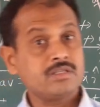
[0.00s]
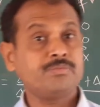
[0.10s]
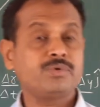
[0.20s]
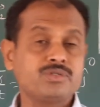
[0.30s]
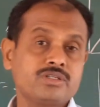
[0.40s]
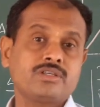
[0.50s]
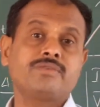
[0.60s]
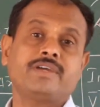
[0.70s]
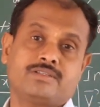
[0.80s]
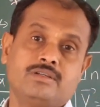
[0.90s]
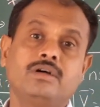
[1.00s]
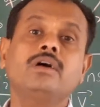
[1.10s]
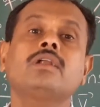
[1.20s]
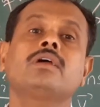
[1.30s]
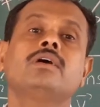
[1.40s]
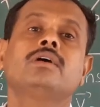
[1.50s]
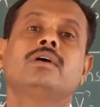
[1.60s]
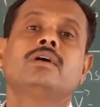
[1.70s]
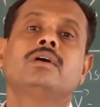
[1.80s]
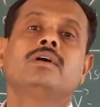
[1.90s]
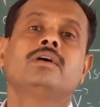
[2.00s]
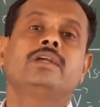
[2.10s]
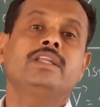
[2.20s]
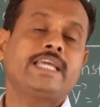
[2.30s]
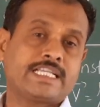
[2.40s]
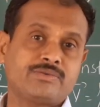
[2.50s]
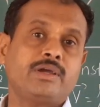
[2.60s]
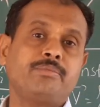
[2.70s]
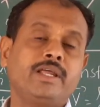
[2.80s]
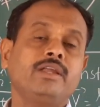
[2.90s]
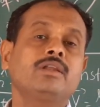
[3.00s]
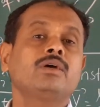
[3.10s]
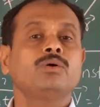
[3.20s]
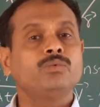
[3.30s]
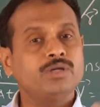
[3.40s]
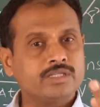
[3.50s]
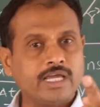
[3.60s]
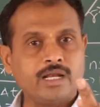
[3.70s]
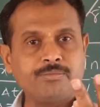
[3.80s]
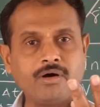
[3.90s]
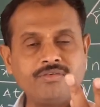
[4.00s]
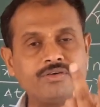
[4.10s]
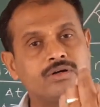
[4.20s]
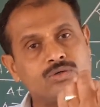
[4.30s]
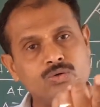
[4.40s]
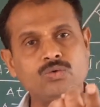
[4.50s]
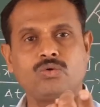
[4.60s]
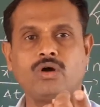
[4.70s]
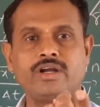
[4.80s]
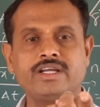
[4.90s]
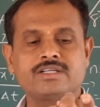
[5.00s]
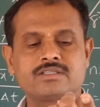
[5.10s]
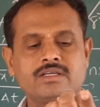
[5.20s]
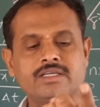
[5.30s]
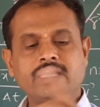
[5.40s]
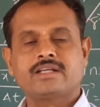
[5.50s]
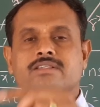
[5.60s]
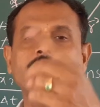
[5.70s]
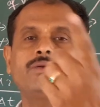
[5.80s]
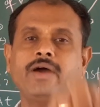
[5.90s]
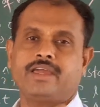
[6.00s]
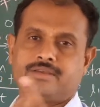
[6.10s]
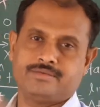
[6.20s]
the position vector in xy plane with the help of two coordinates x and y.